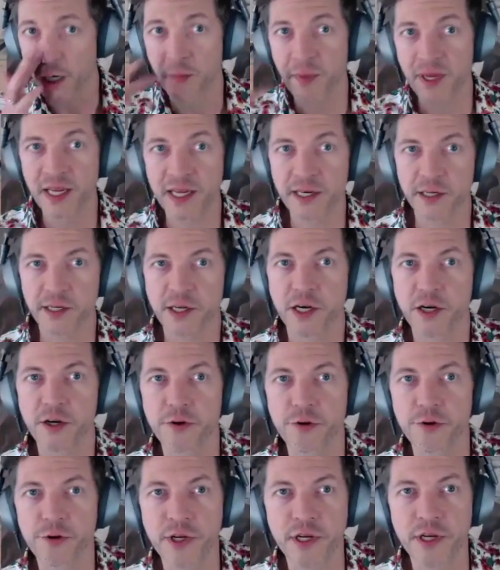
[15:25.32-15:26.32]
Augment
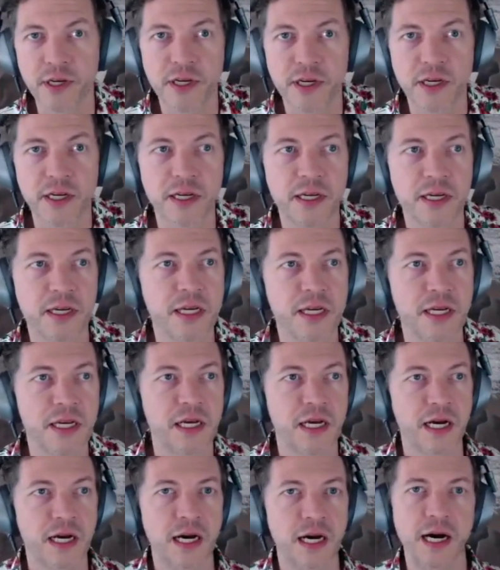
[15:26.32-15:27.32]
Code
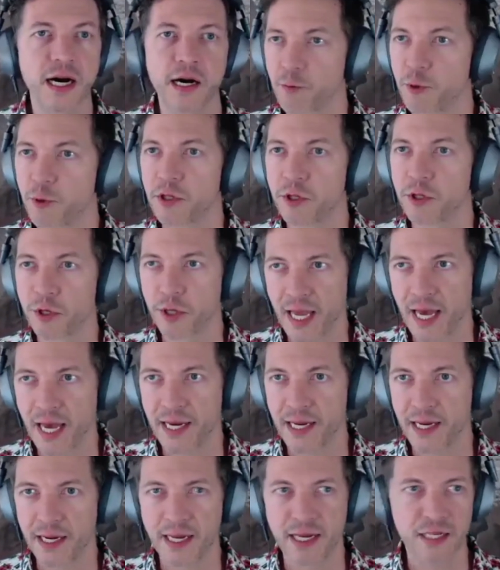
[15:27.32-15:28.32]
that will look
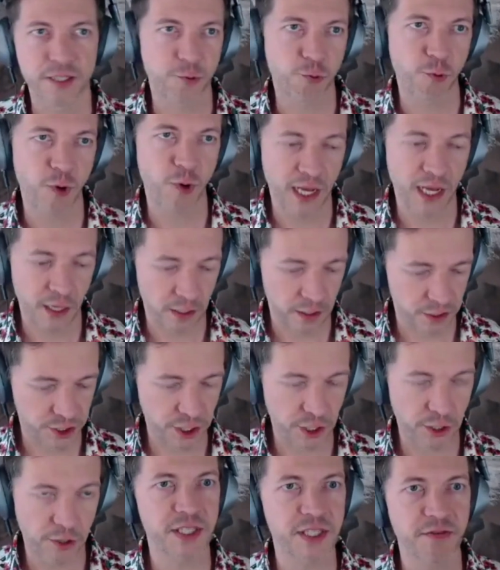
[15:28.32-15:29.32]
at it as well.
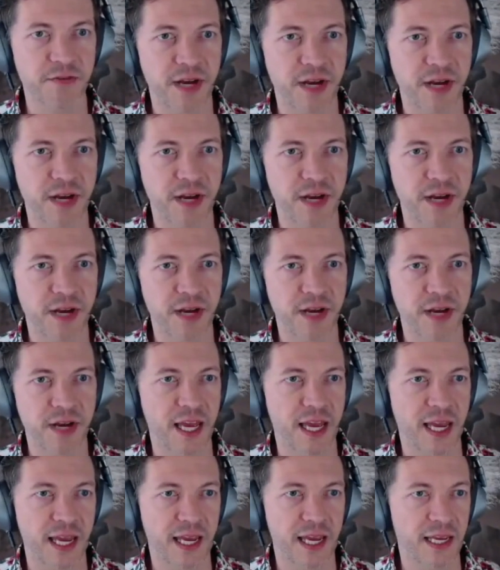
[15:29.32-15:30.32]
Let me see if I have
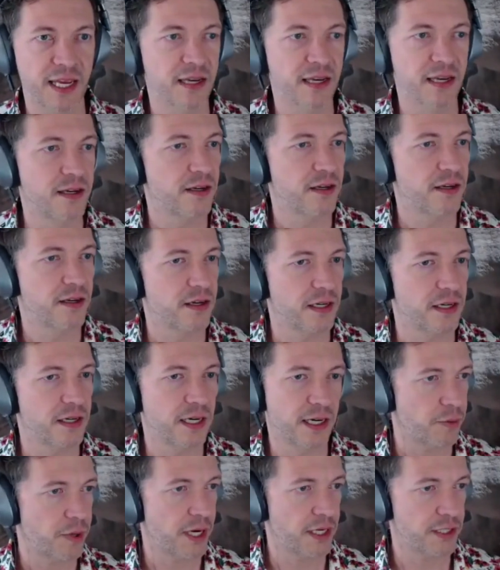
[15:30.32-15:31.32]
a
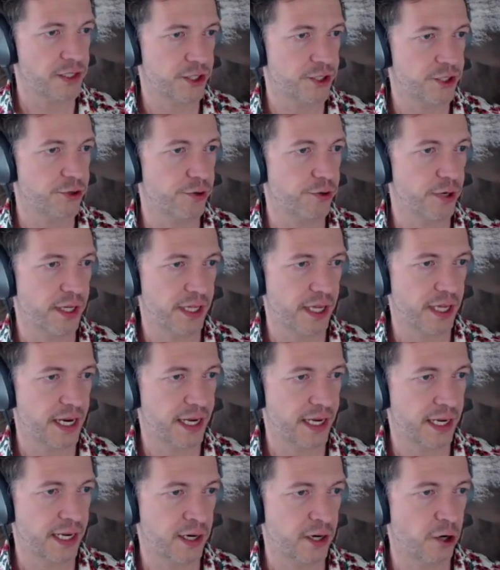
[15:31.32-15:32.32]
repository
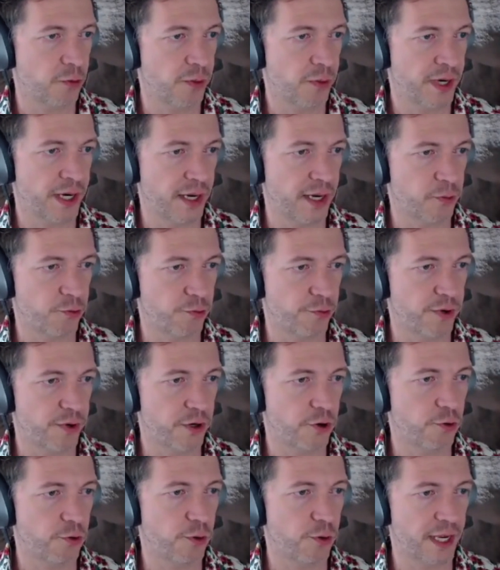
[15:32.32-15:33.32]
that I can open up
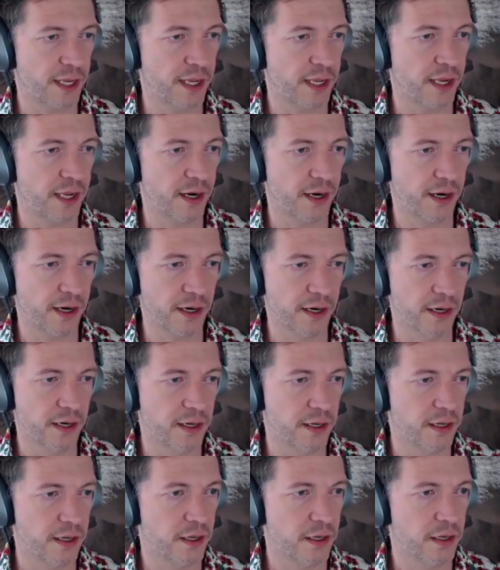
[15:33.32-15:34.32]
real quick here,
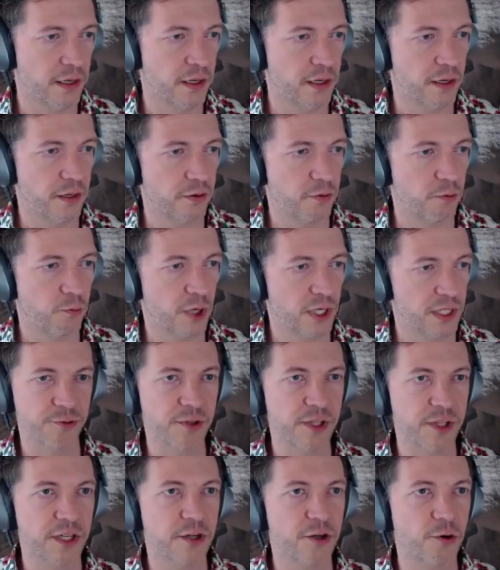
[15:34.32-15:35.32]
because
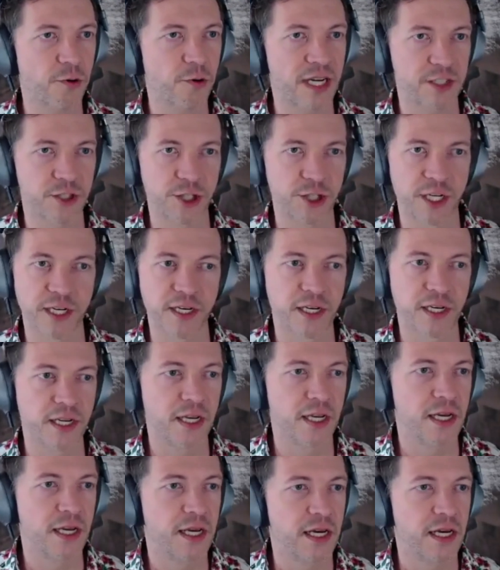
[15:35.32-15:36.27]
that's a really good question.